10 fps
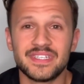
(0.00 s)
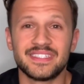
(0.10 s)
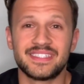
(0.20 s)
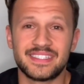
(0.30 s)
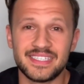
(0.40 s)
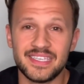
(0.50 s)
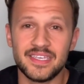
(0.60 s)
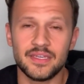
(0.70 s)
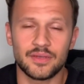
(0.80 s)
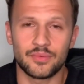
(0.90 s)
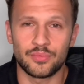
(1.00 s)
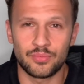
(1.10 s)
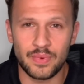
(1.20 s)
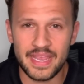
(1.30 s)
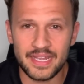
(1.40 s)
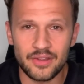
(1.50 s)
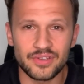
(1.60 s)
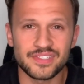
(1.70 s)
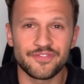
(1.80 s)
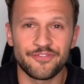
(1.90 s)
see weight
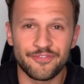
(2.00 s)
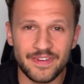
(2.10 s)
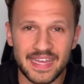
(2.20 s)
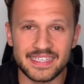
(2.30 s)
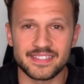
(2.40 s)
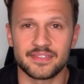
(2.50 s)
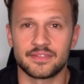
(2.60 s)
loss fast.